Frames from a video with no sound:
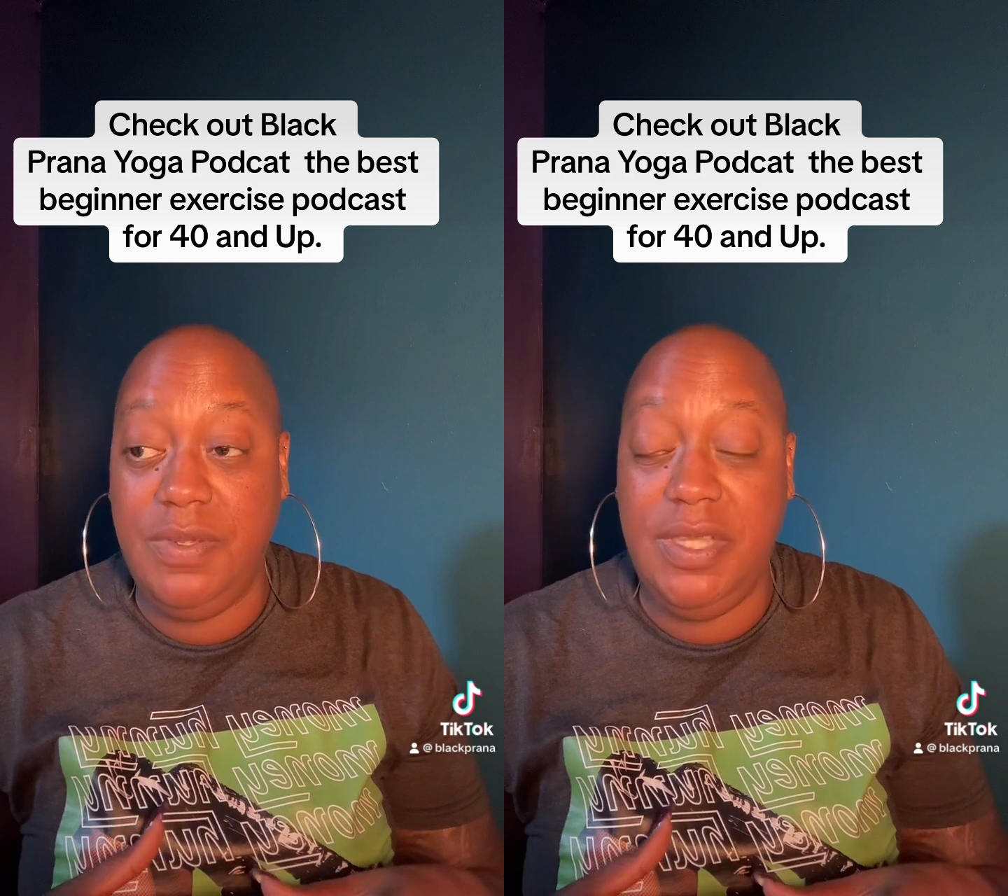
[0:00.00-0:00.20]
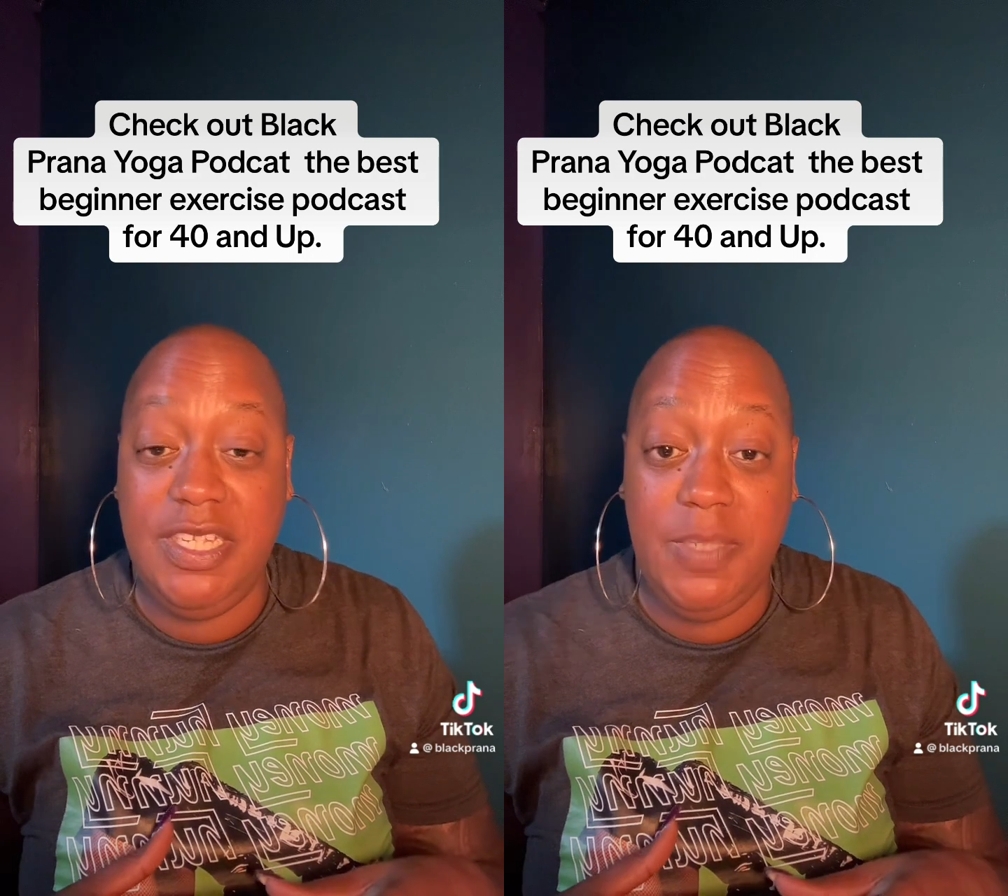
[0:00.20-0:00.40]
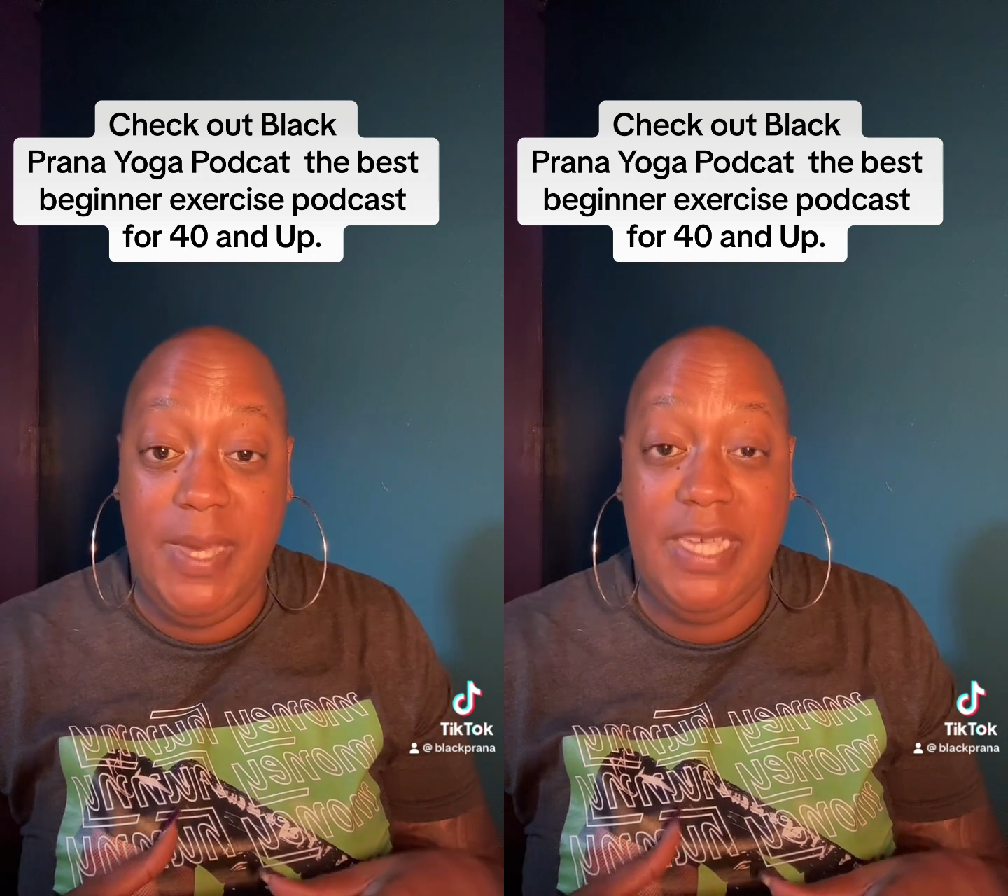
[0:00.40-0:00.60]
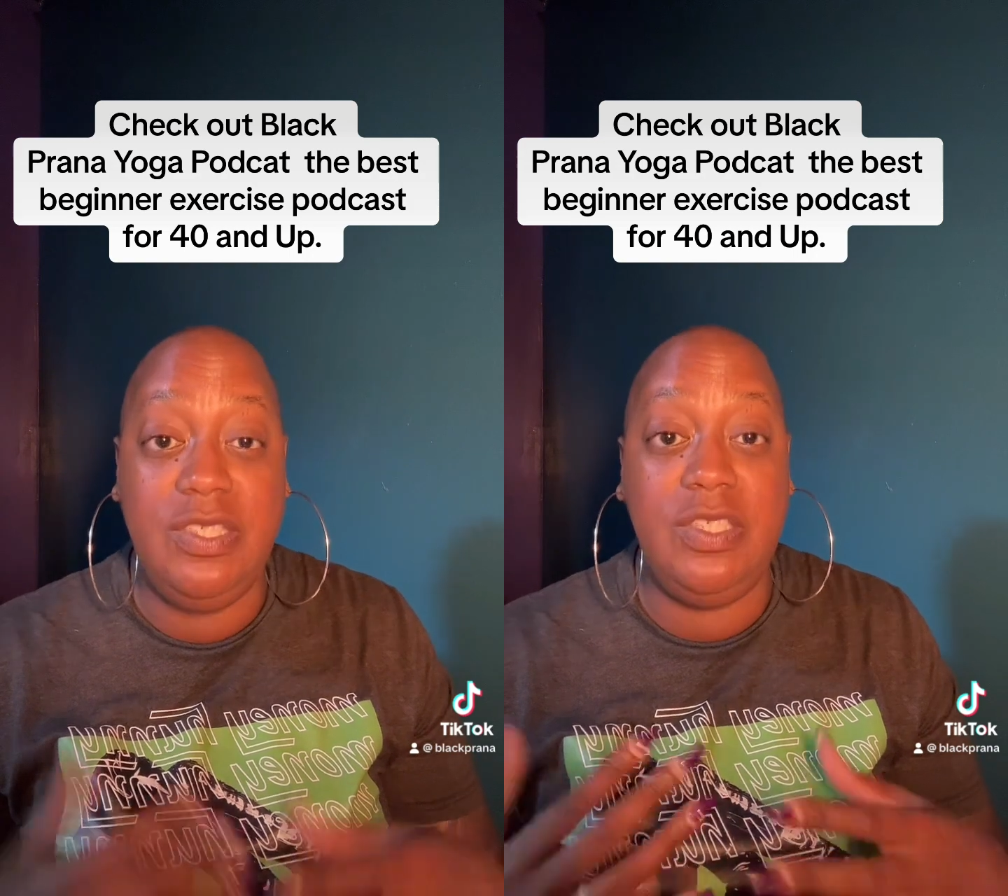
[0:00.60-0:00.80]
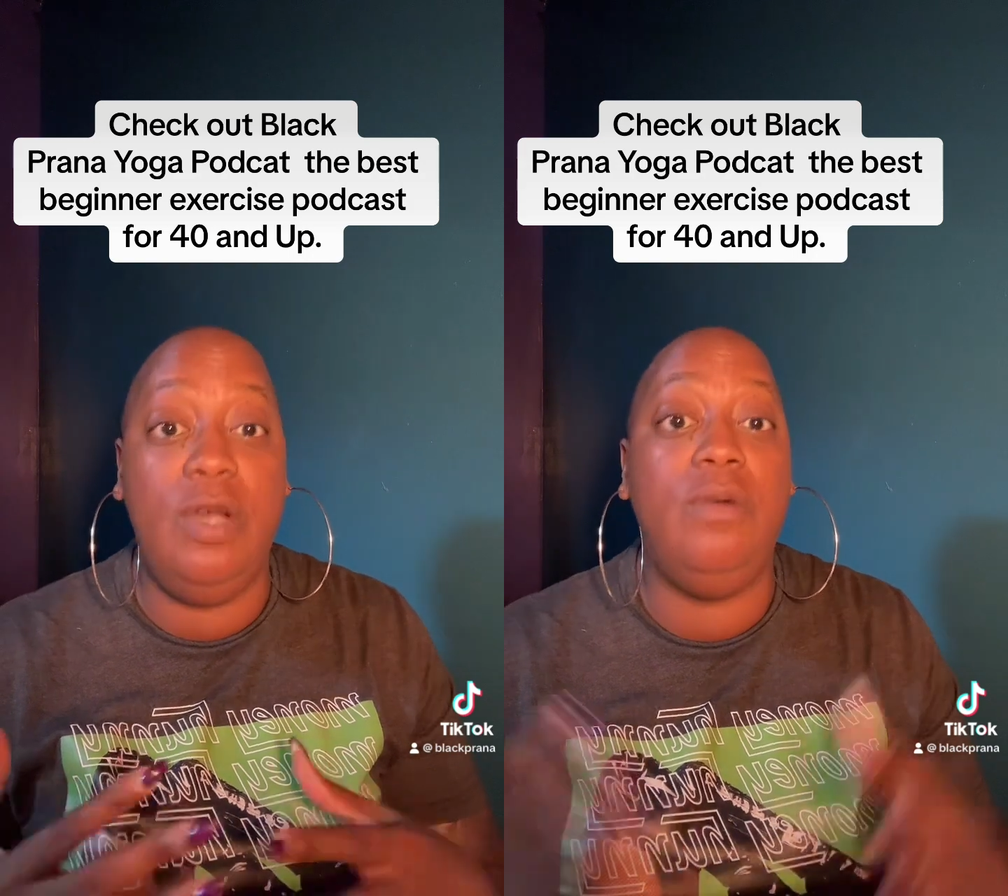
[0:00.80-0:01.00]
new in that space.
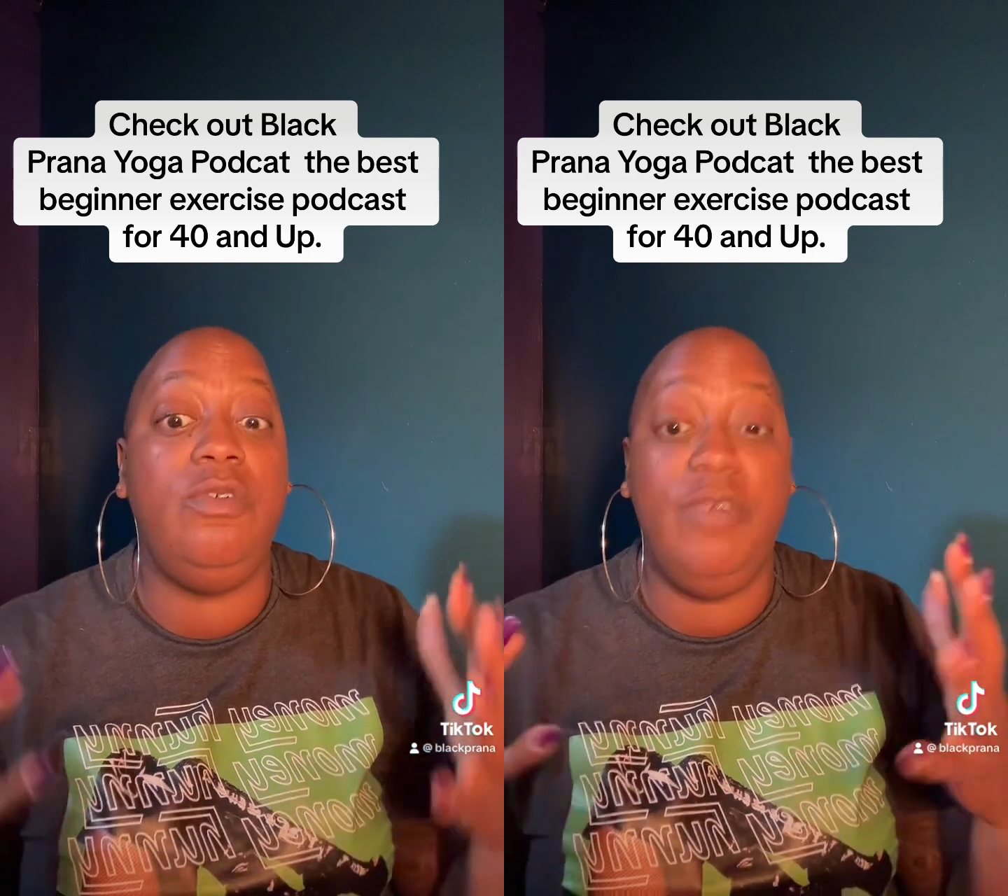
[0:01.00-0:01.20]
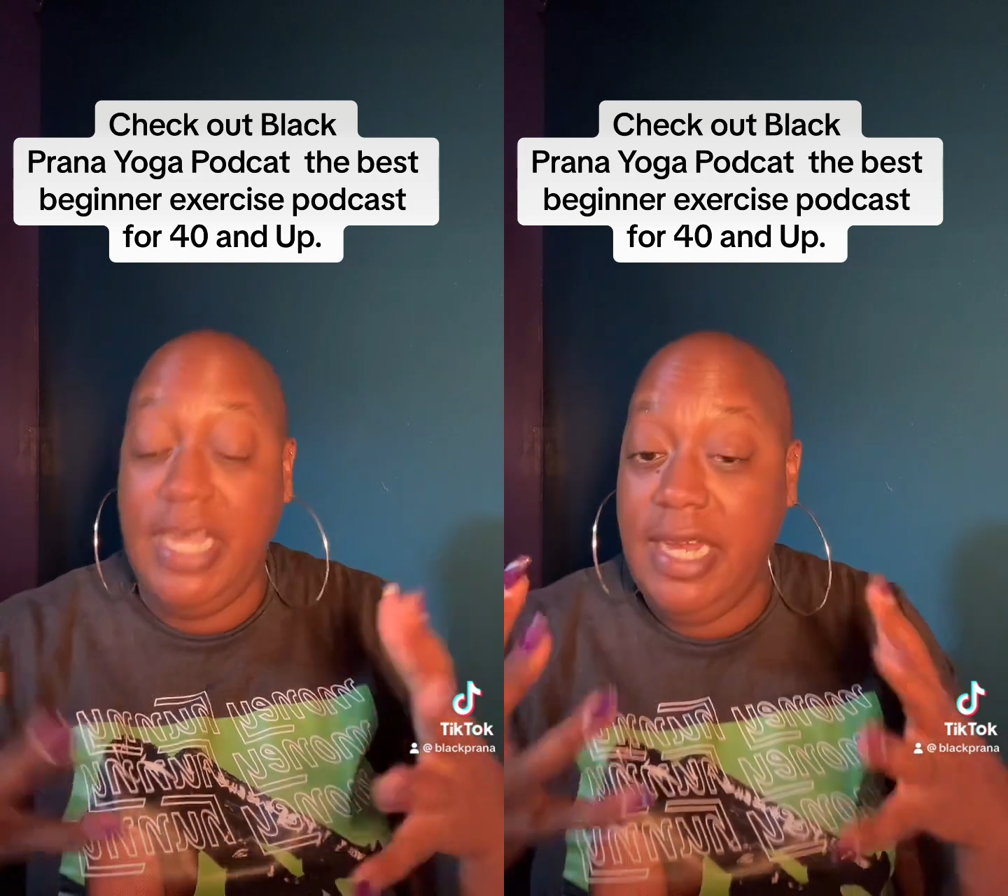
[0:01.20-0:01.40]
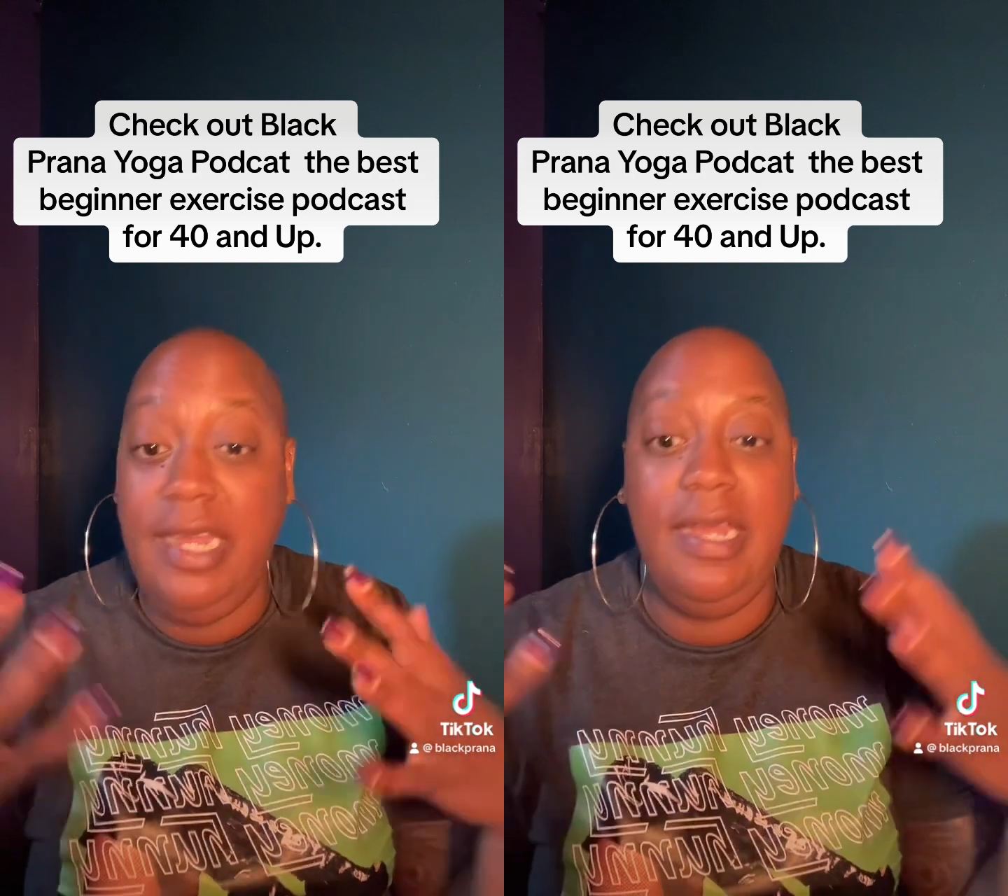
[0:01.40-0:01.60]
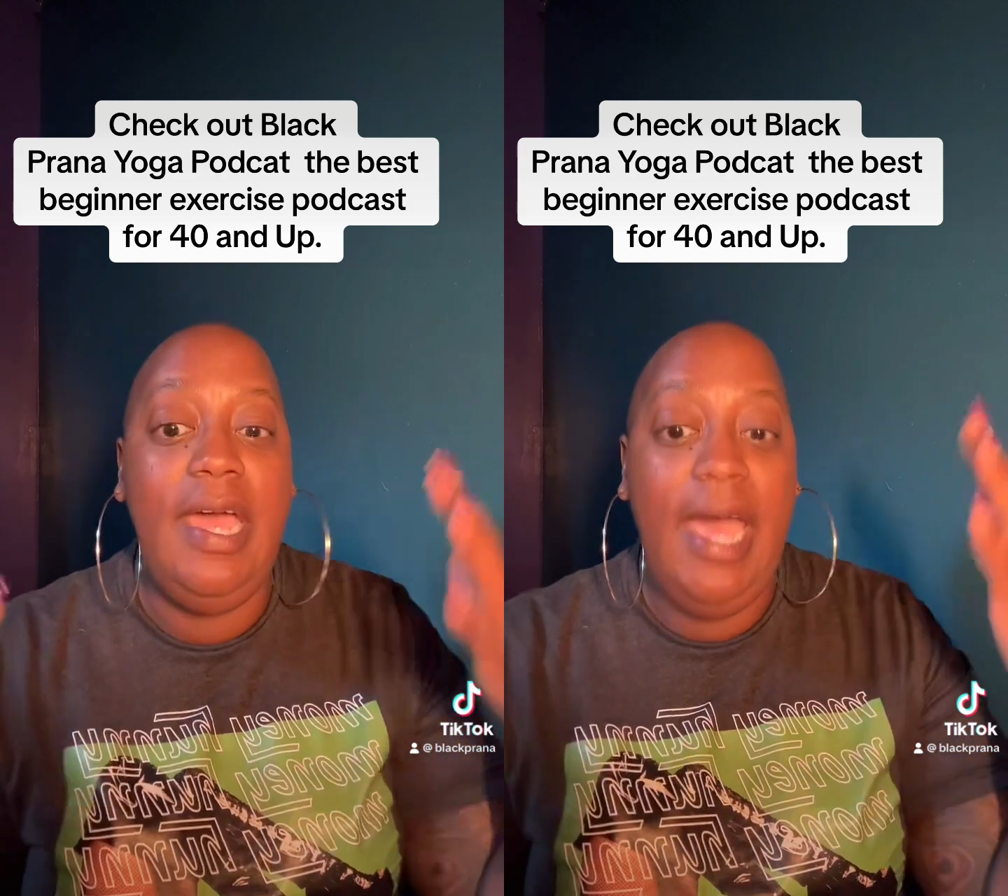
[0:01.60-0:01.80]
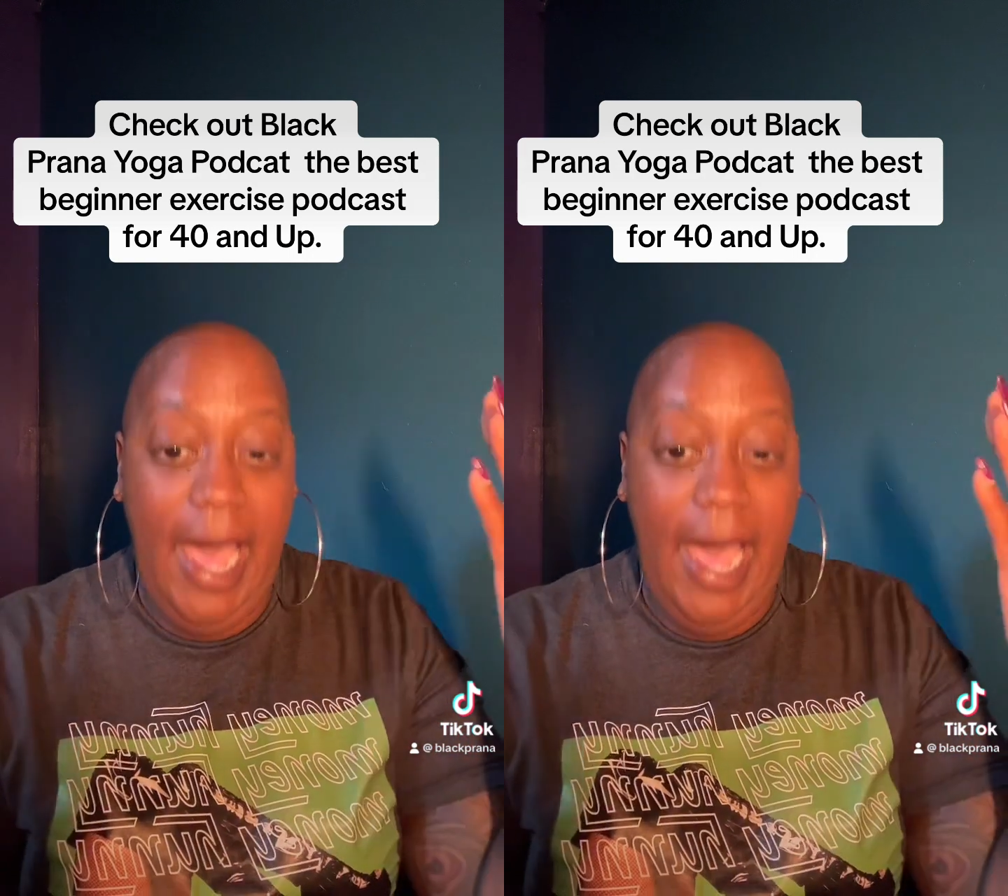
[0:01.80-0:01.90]
So granted,